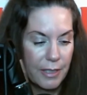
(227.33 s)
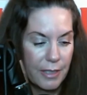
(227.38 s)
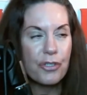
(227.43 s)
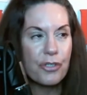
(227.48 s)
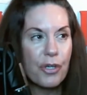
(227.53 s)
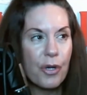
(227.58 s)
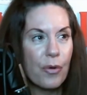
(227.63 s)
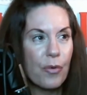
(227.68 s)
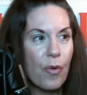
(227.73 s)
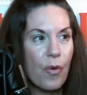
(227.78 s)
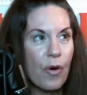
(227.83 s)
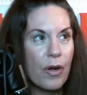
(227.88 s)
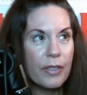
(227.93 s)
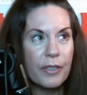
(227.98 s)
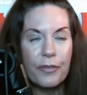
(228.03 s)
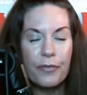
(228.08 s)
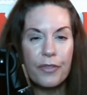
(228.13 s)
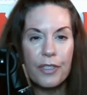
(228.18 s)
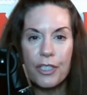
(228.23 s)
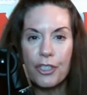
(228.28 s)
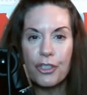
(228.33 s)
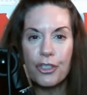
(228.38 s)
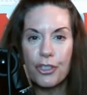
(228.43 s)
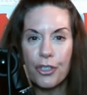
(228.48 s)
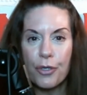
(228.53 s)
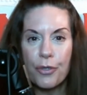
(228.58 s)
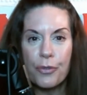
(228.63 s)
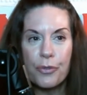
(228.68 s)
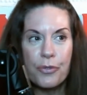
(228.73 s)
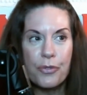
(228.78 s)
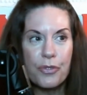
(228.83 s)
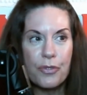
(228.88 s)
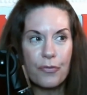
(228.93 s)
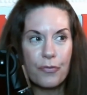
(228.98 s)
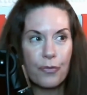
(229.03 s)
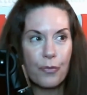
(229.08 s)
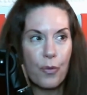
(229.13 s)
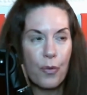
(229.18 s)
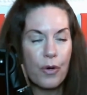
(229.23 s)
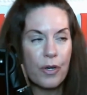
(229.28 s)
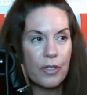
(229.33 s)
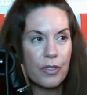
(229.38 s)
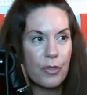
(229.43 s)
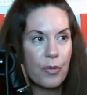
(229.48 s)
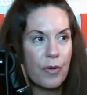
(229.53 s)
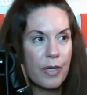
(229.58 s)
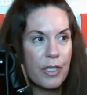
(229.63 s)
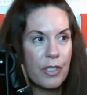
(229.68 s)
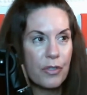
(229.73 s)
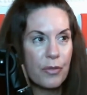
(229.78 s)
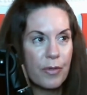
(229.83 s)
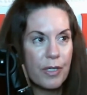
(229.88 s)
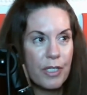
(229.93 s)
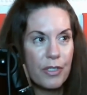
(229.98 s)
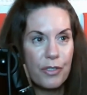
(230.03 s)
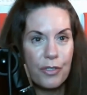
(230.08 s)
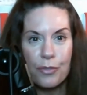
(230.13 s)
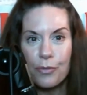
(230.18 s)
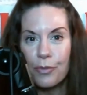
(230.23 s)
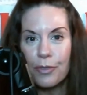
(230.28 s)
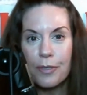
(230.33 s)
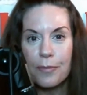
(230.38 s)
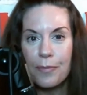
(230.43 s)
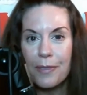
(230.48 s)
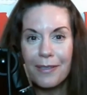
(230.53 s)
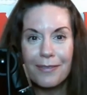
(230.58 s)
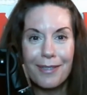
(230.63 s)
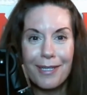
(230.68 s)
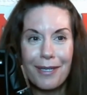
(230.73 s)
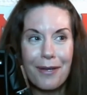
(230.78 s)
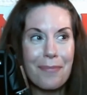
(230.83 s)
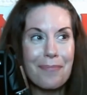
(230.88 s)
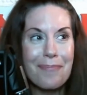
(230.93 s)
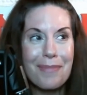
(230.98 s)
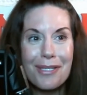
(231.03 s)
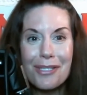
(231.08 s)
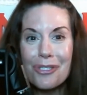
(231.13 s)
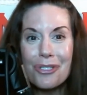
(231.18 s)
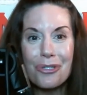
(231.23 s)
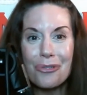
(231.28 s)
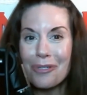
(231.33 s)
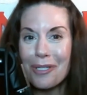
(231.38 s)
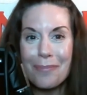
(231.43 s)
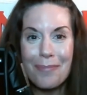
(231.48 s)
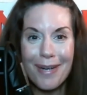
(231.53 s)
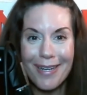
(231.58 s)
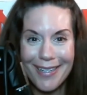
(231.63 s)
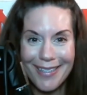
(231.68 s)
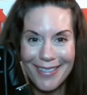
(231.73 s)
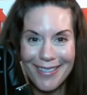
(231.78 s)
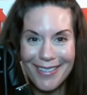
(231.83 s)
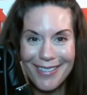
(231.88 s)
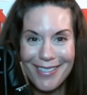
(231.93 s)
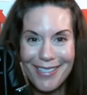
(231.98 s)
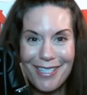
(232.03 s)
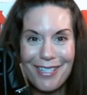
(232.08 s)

So all of these shows for 2022, it could be like a mystery box.